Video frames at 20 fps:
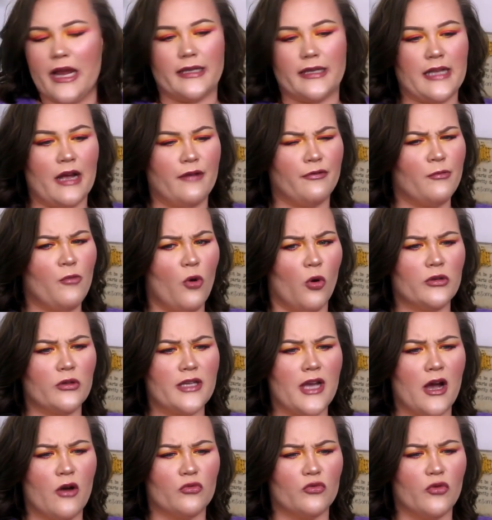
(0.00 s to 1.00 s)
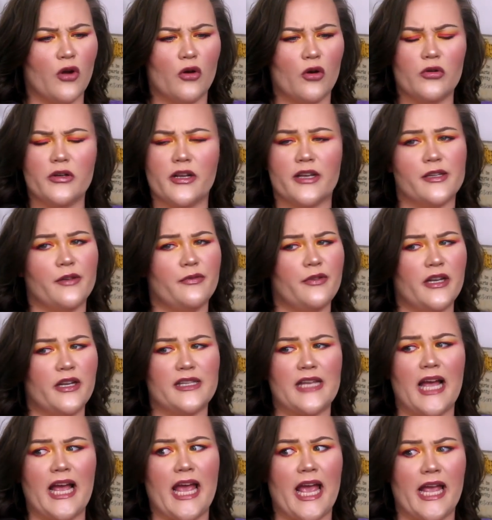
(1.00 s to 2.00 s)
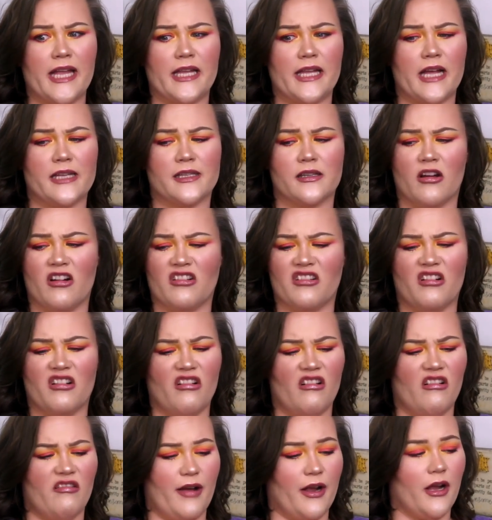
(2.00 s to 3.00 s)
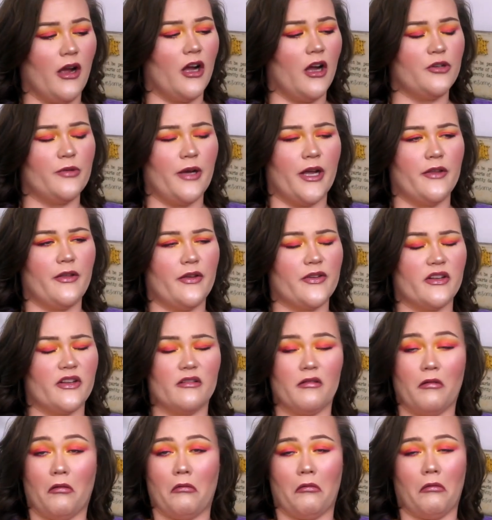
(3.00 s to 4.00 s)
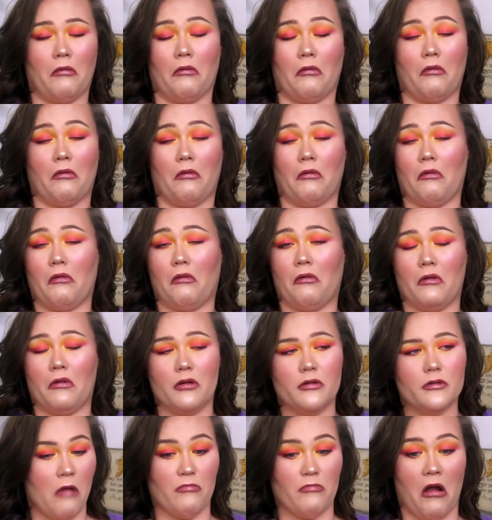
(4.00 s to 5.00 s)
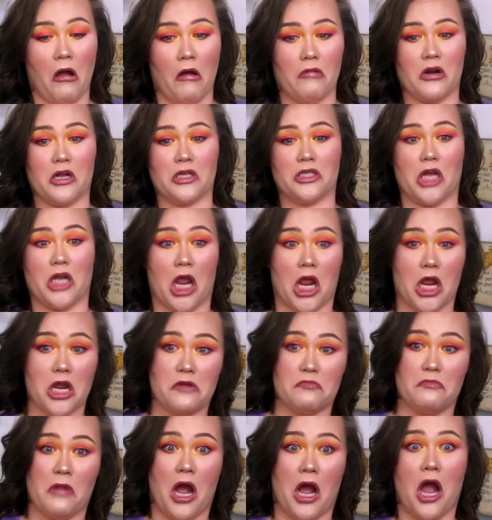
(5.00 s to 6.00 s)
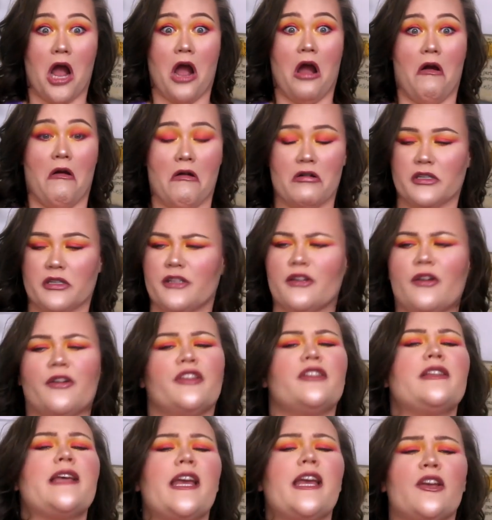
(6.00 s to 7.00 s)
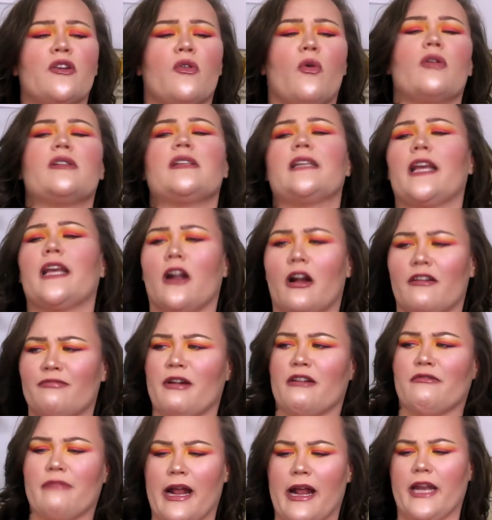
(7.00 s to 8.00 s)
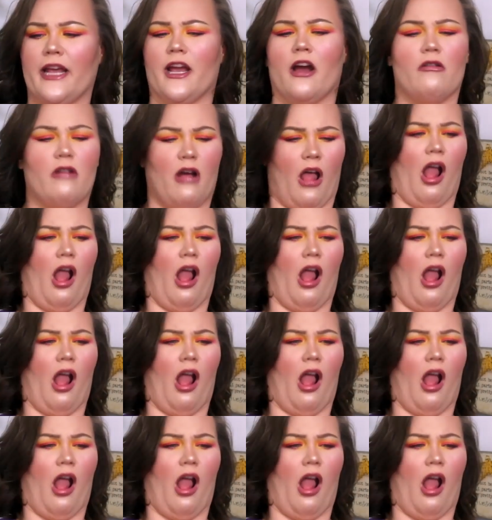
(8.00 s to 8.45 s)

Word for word: Is that from Old Town Road? Because if it is, I hate that song. Oh my God, do I hate that song. Oh, I'm gonna take my horse. No, you take your horse and get off my radio.